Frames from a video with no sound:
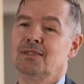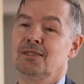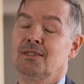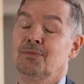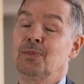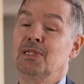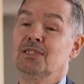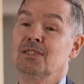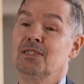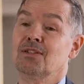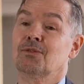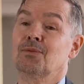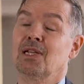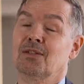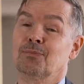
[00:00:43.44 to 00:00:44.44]
especially in
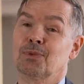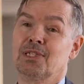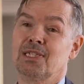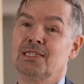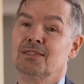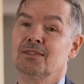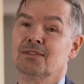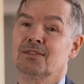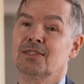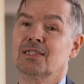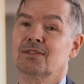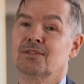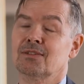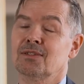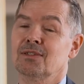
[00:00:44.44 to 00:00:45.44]
the transportation
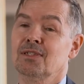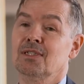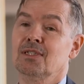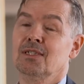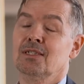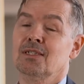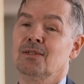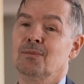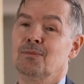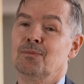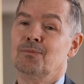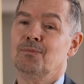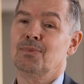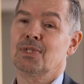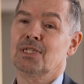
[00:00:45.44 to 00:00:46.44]
sector.
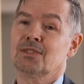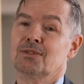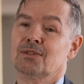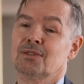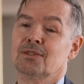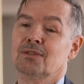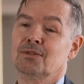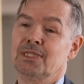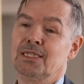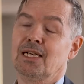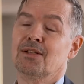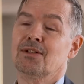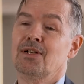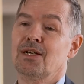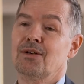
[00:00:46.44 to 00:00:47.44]
But in
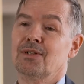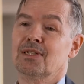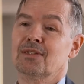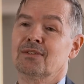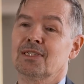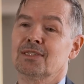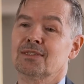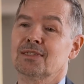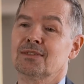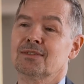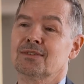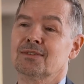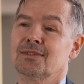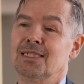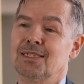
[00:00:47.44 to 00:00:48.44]
other areas such
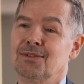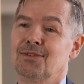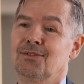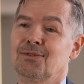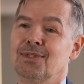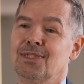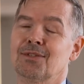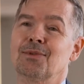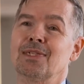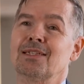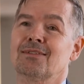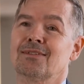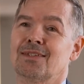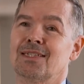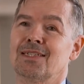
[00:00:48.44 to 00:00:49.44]
as industry,
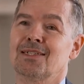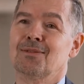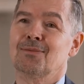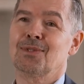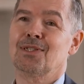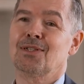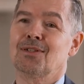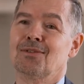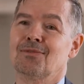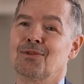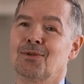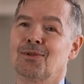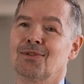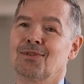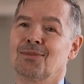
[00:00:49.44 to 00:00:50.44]
green steel, we are of
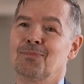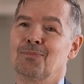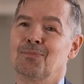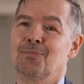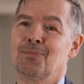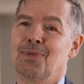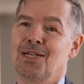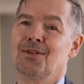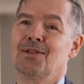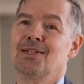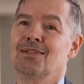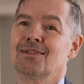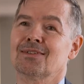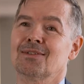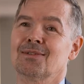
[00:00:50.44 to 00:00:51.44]
course
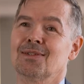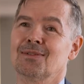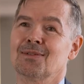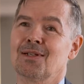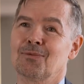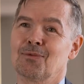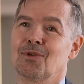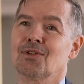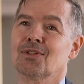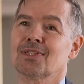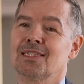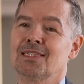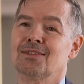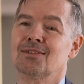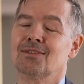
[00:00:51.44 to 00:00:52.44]
pioneers and world
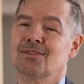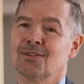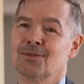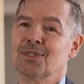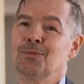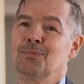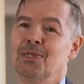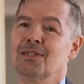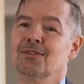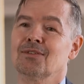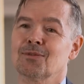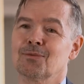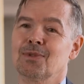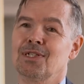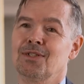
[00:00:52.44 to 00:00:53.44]
leaders. So it
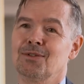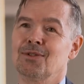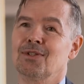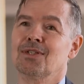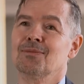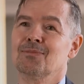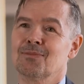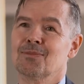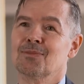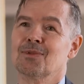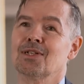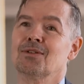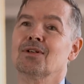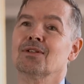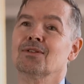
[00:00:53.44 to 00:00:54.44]
depends on where you are
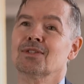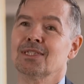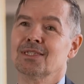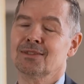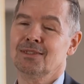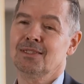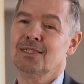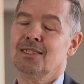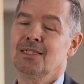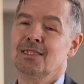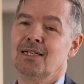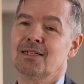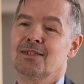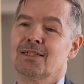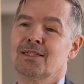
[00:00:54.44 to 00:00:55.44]
looking.
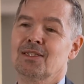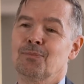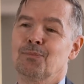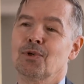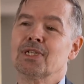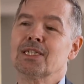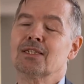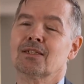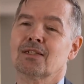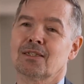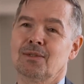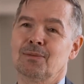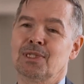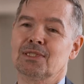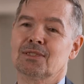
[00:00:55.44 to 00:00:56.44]
I think in the political
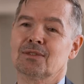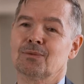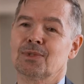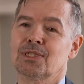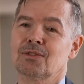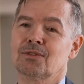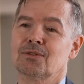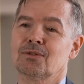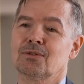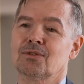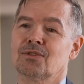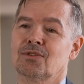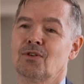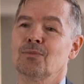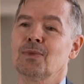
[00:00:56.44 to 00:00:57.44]
dimension we could do
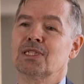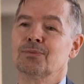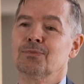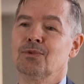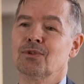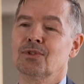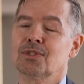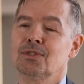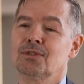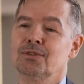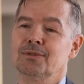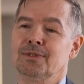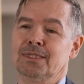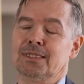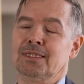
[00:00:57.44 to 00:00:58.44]
so much more to